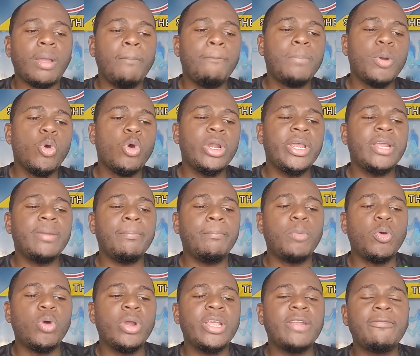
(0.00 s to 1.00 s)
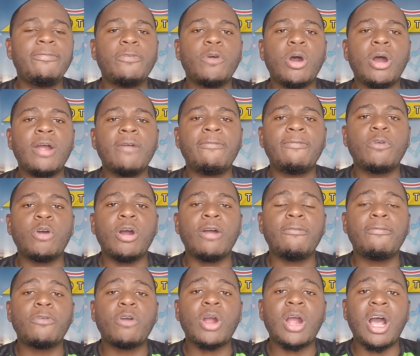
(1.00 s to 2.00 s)
Bowling for
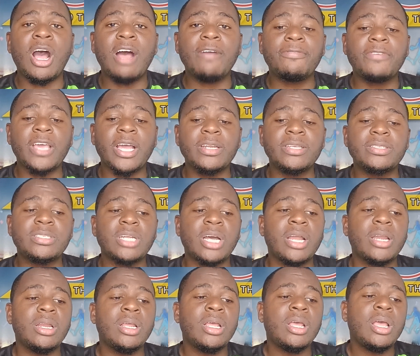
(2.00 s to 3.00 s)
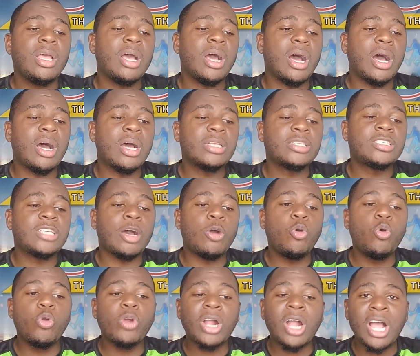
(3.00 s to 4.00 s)
Afghanistan,
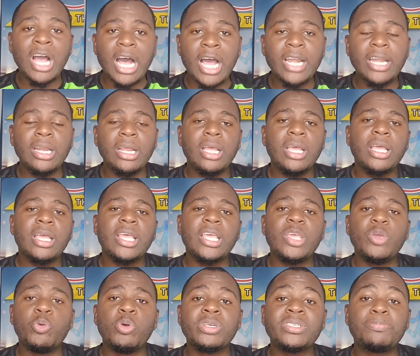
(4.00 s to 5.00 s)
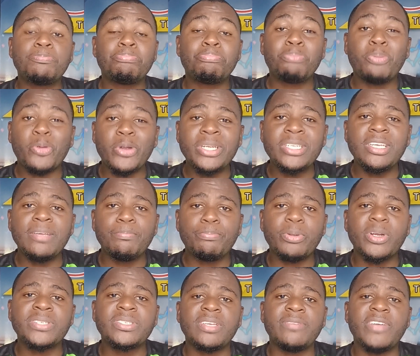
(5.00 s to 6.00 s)
Zahoor Khan, he was pretty
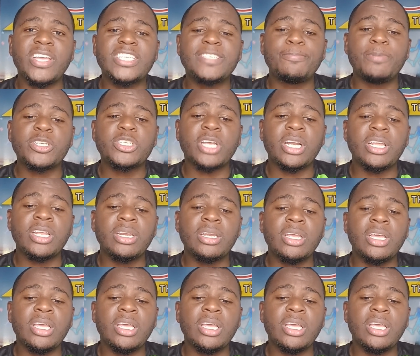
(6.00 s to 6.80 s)
impressive, especially in